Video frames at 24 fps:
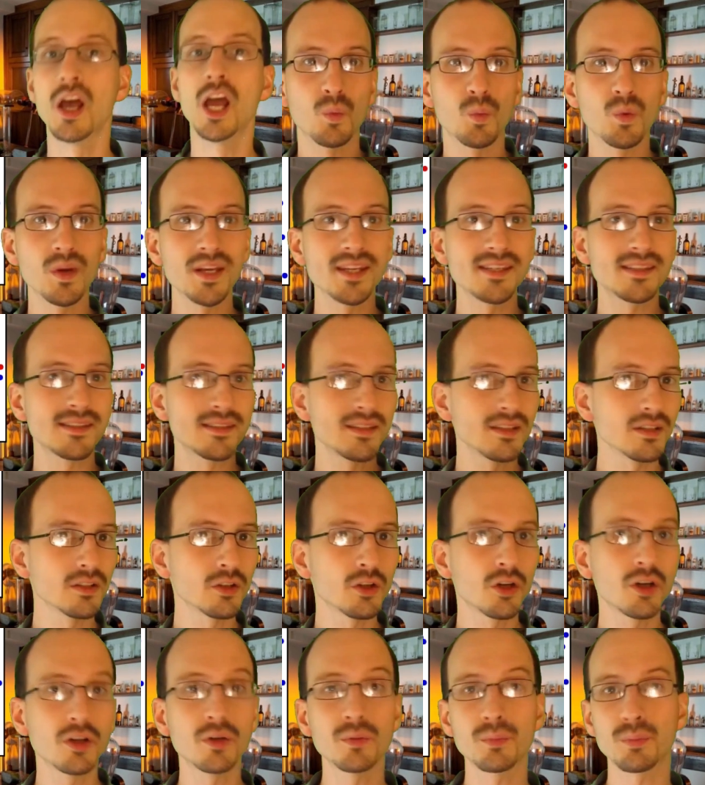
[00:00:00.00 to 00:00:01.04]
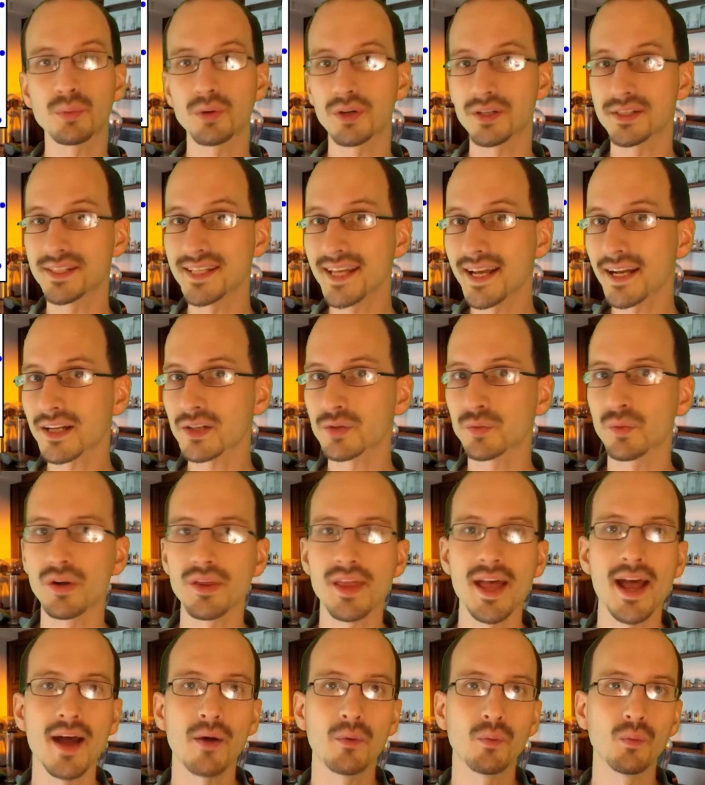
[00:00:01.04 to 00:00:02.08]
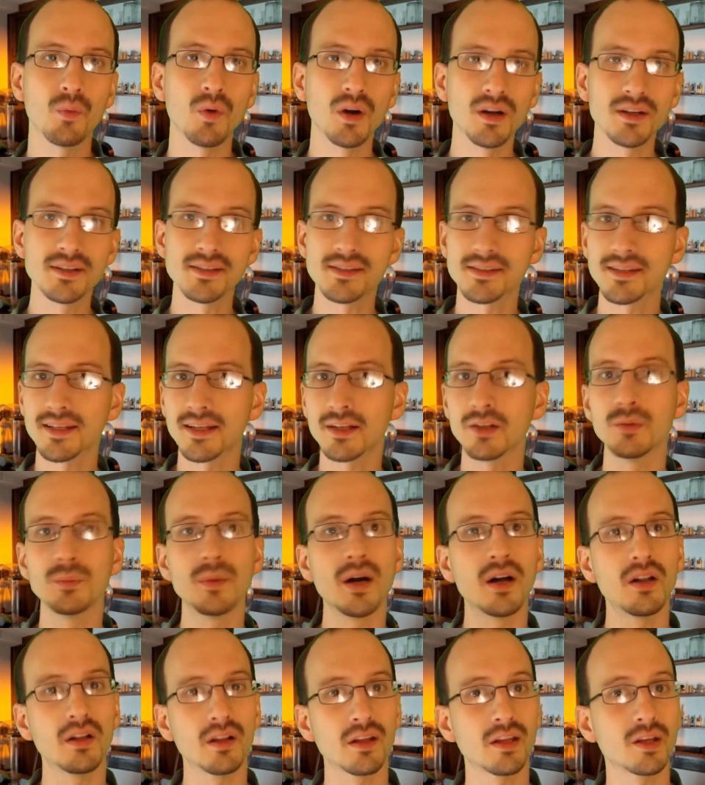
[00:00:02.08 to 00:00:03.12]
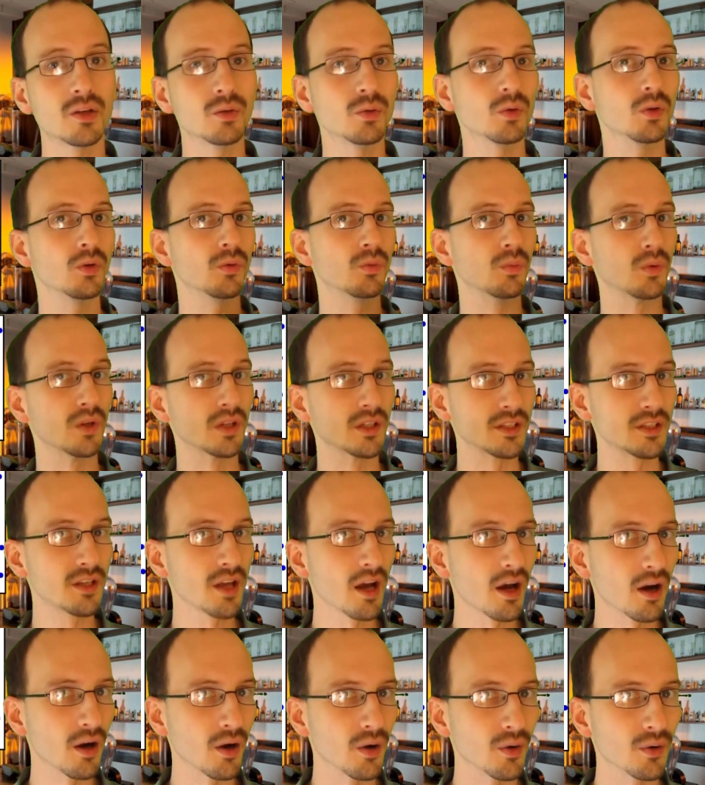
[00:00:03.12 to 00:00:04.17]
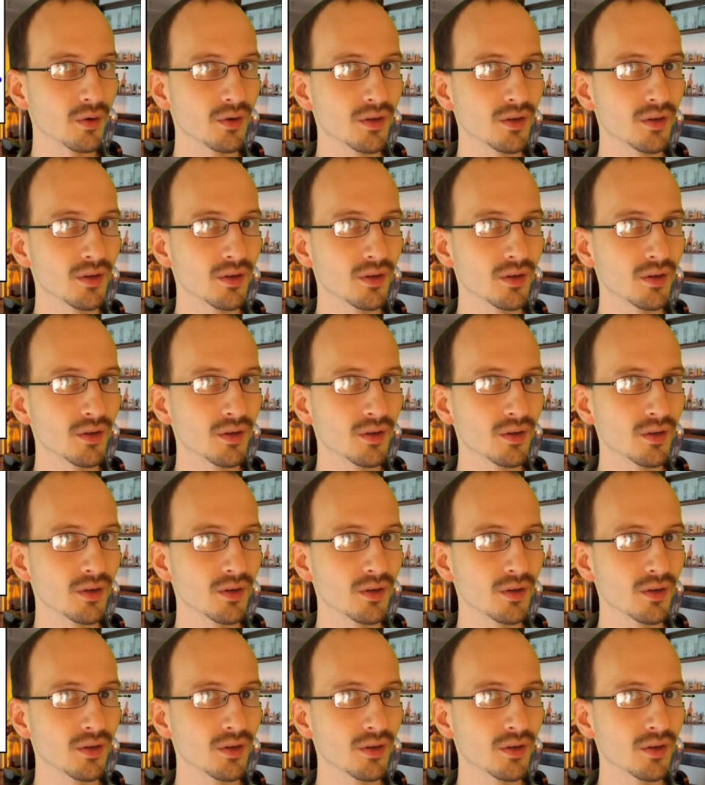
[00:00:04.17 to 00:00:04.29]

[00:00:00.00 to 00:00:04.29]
we still couldn't predict where that one single molecule would go,